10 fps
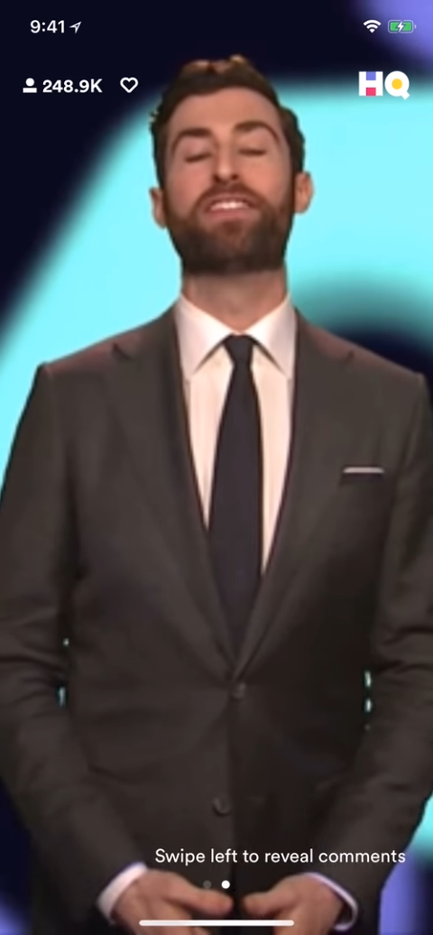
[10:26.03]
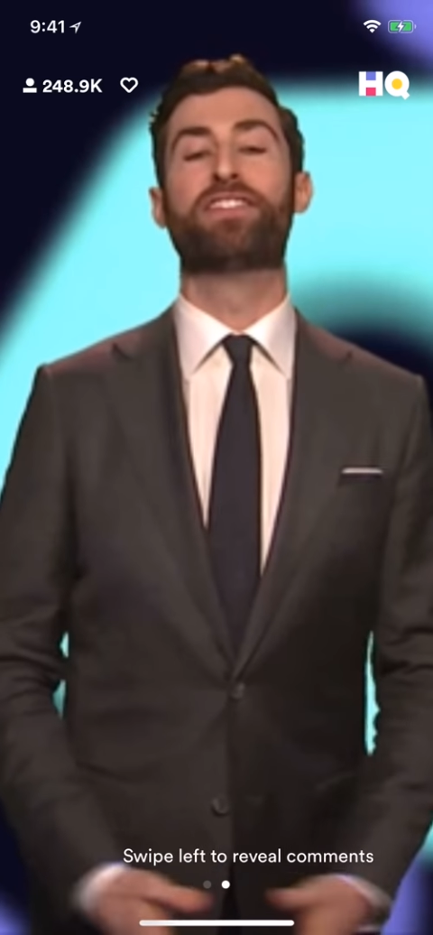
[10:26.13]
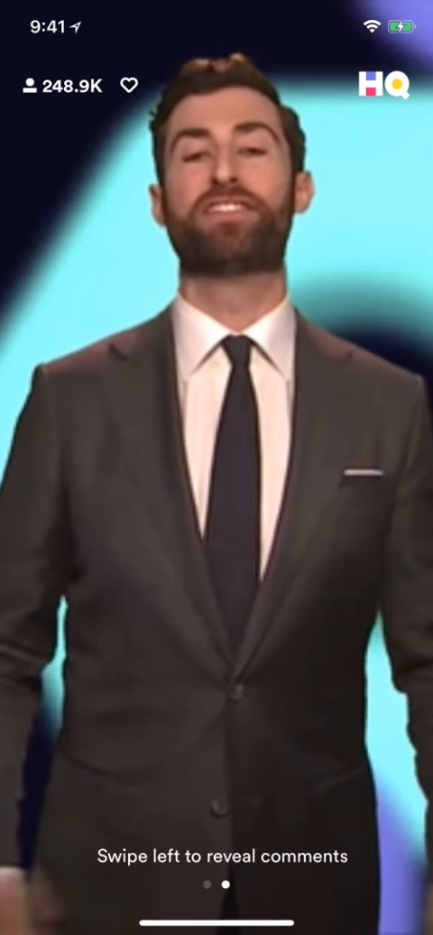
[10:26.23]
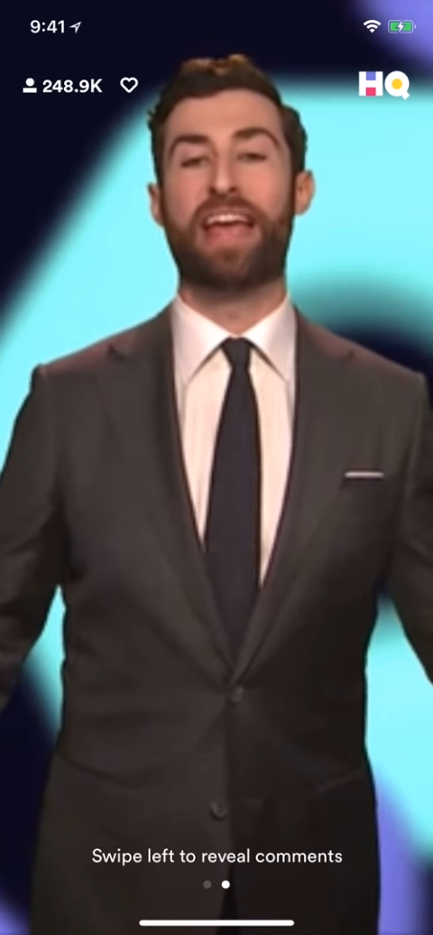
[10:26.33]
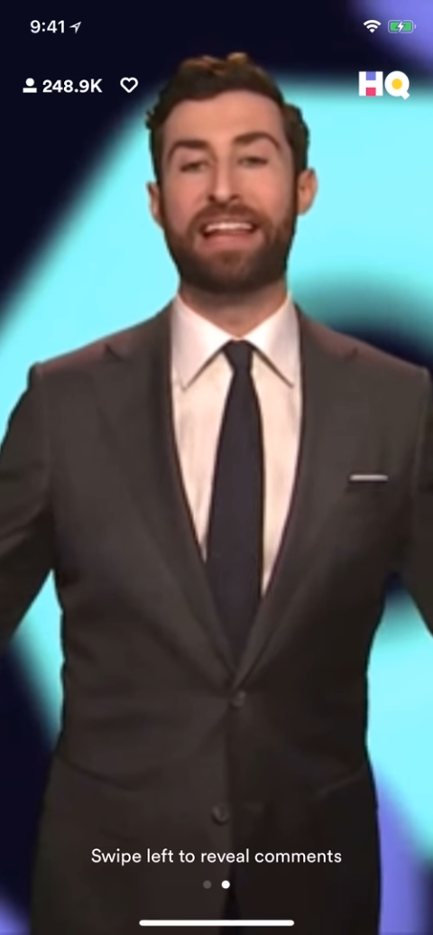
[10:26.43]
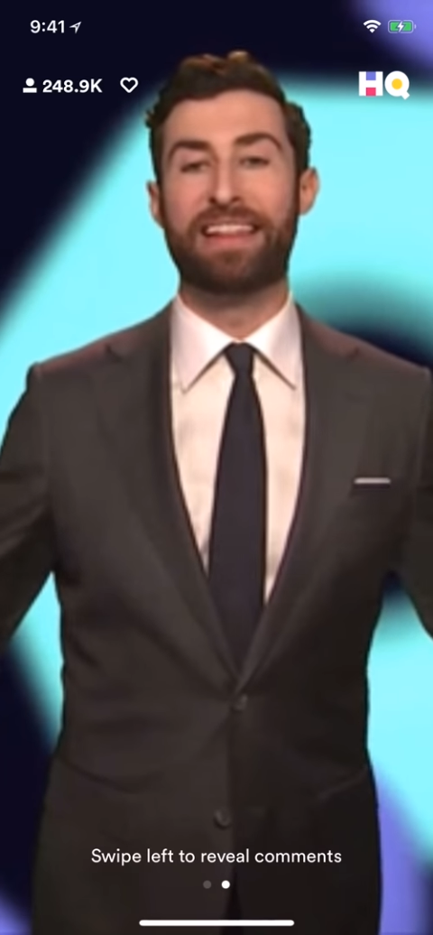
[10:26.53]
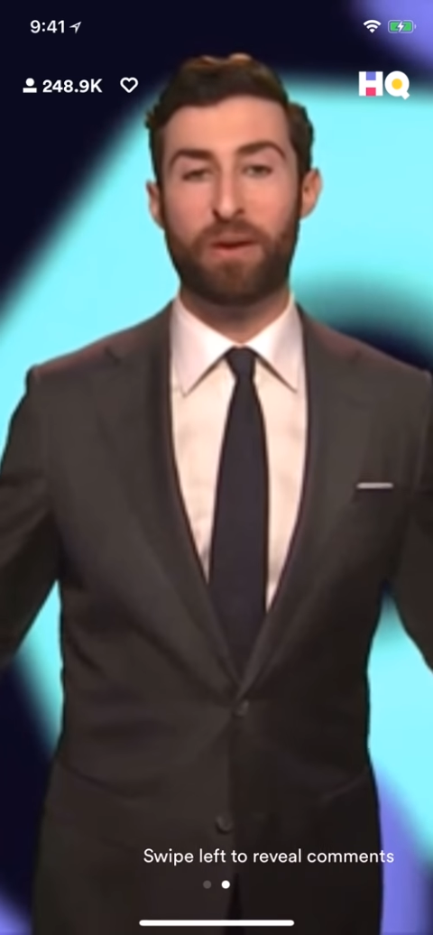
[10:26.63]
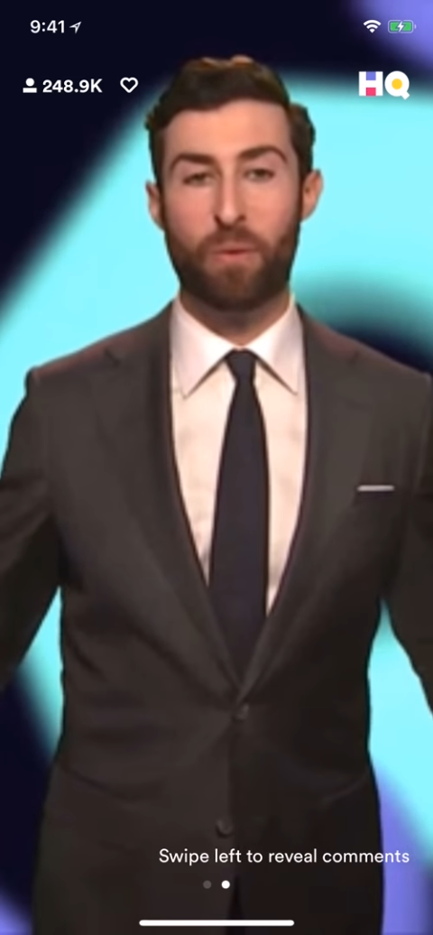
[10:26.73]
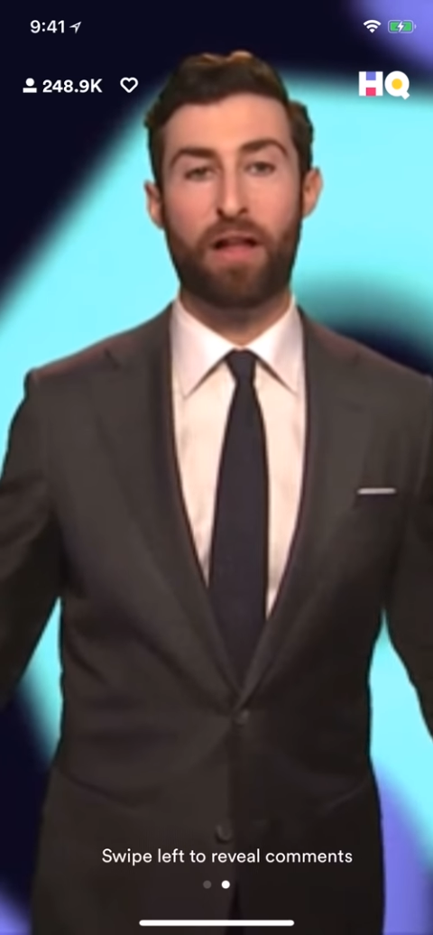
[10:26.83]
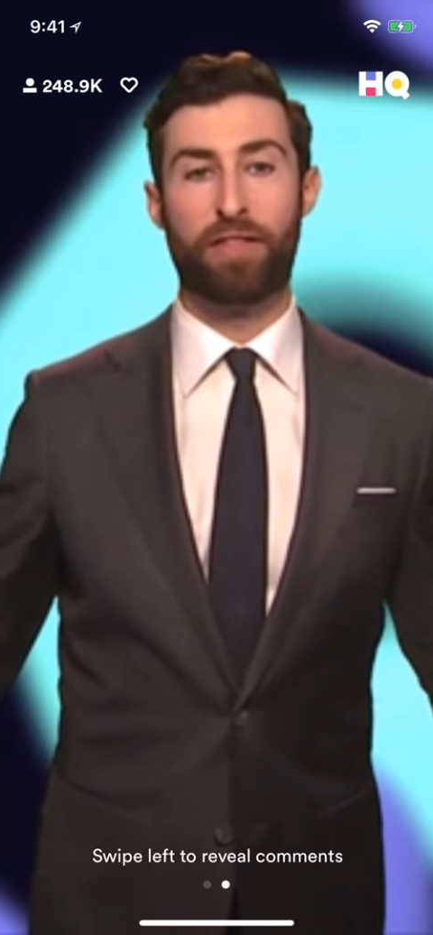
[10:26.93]

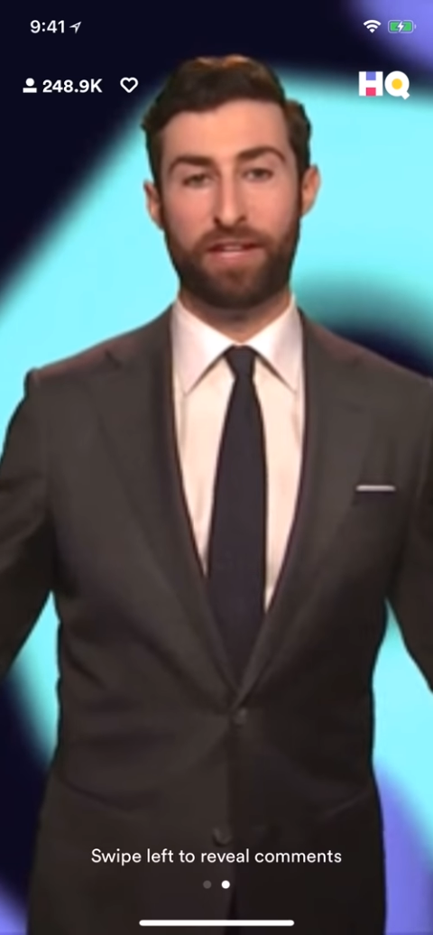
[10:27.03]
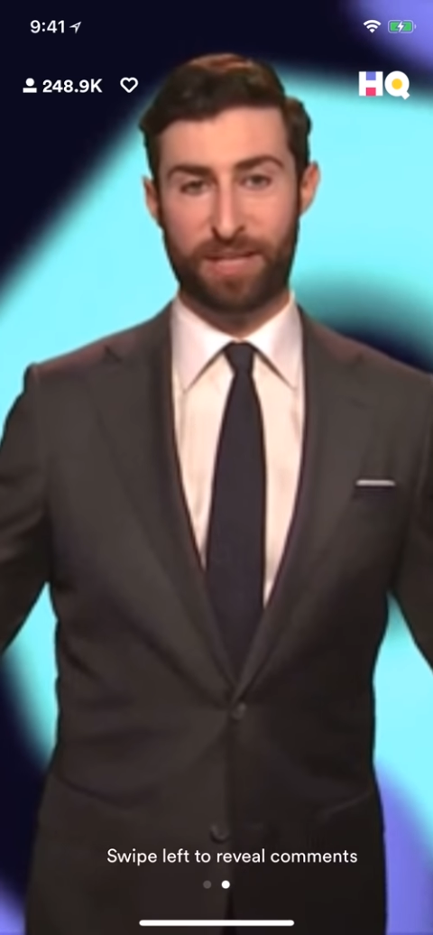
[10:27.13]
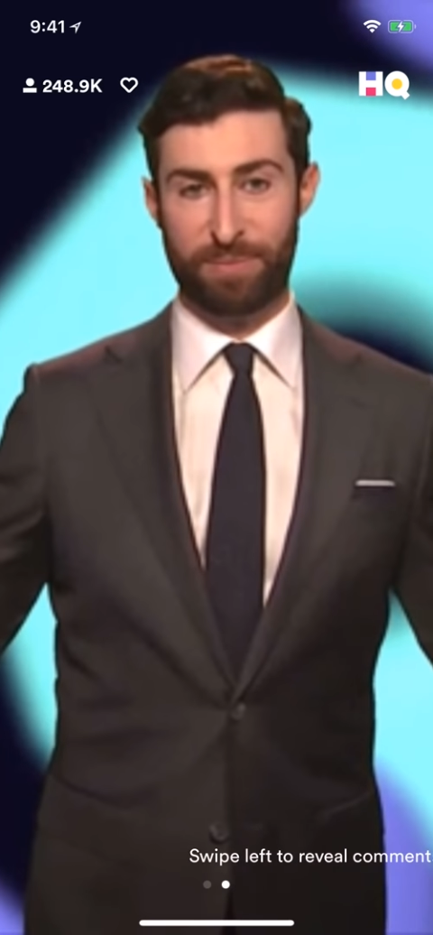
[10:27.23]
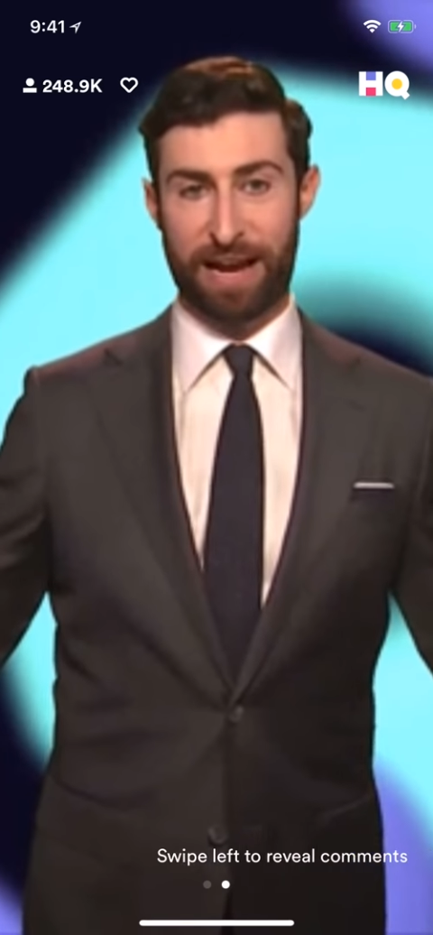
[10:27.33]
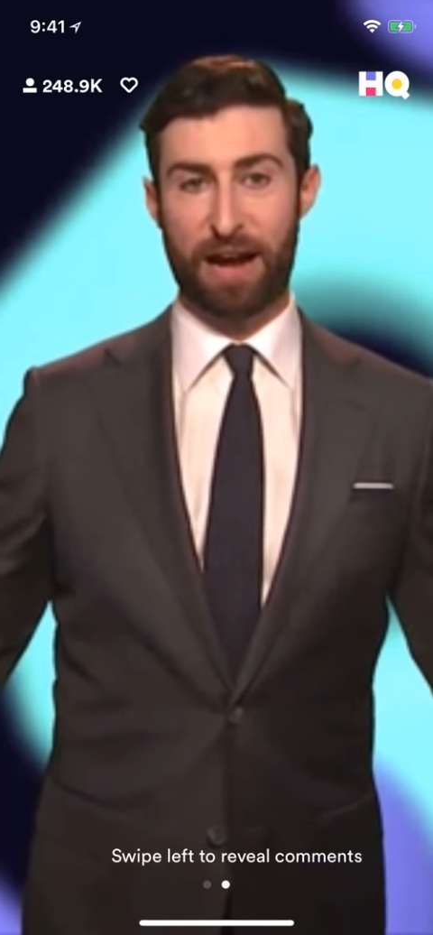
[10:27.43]
insanely wealthy Jimmy